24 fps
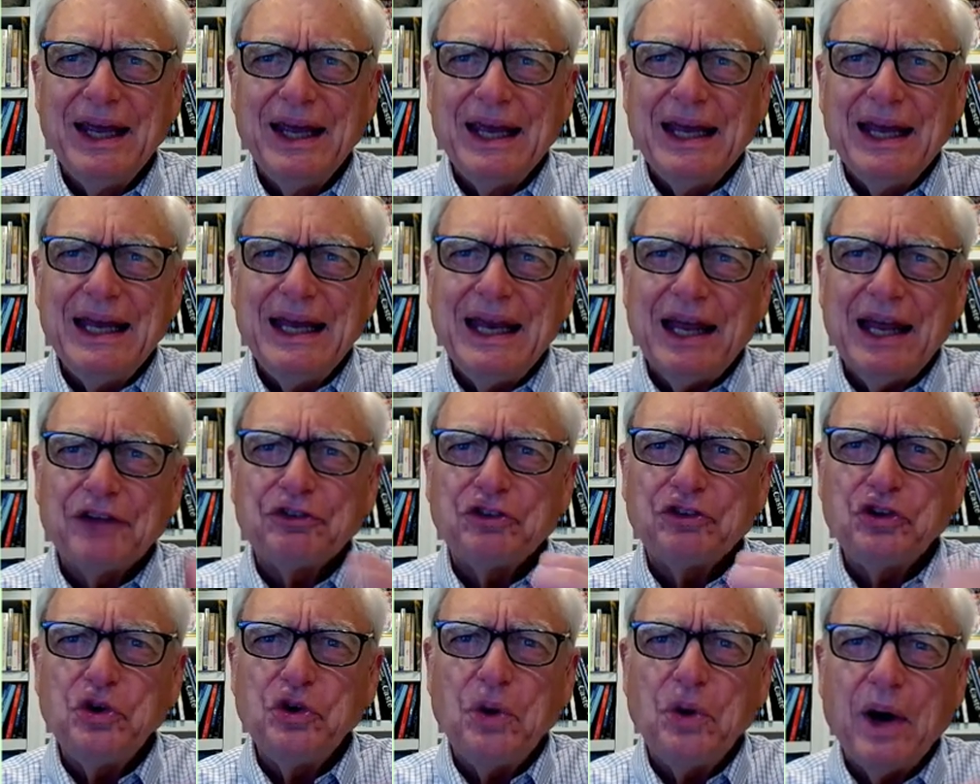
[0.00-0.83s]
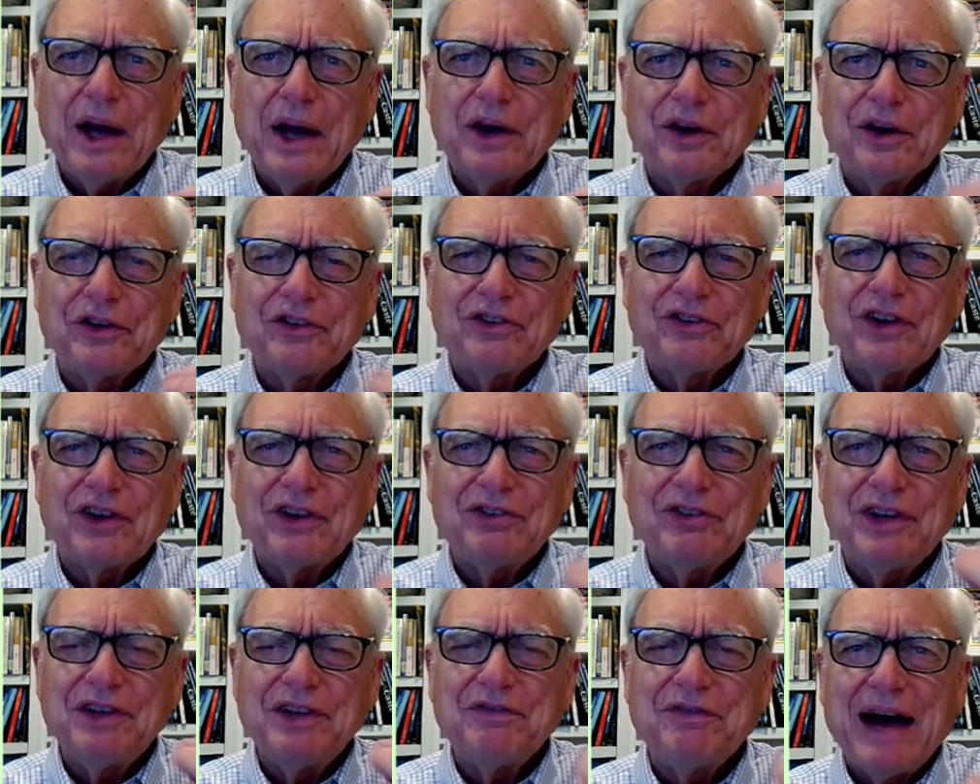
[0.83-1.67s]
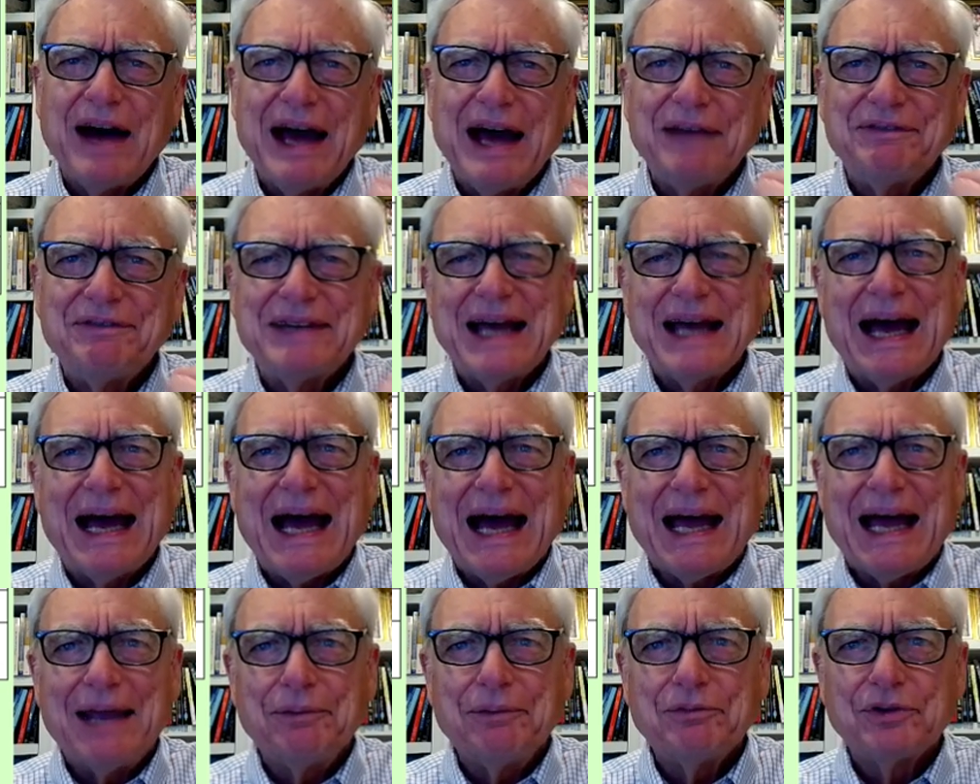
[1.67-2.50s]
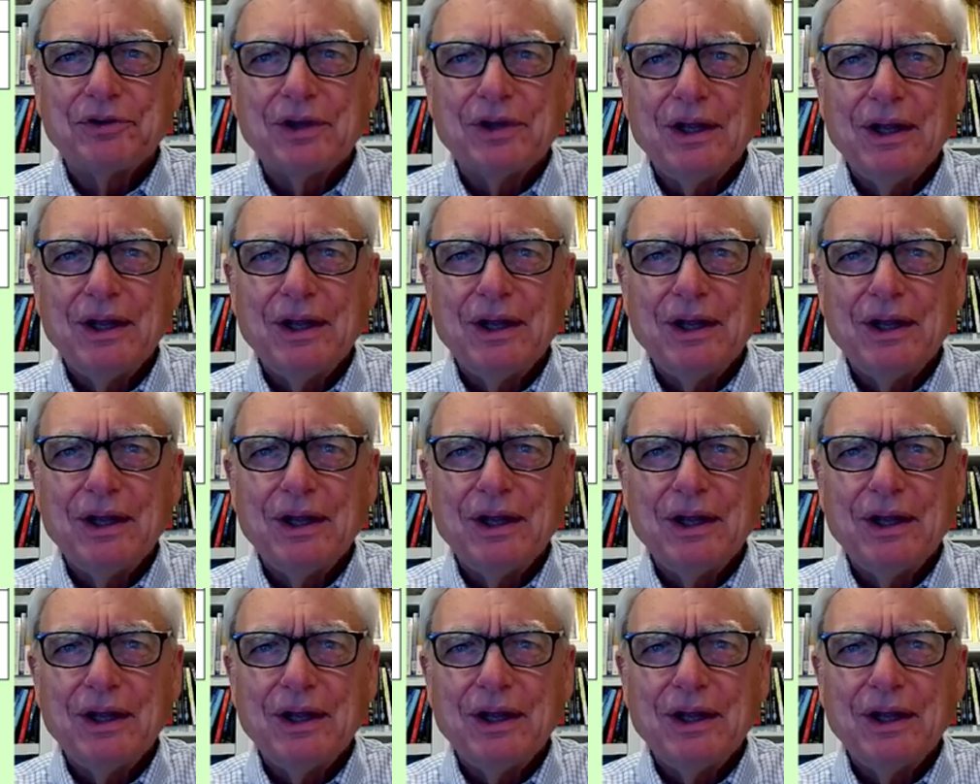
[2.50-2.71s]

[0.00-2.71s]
it has 265 times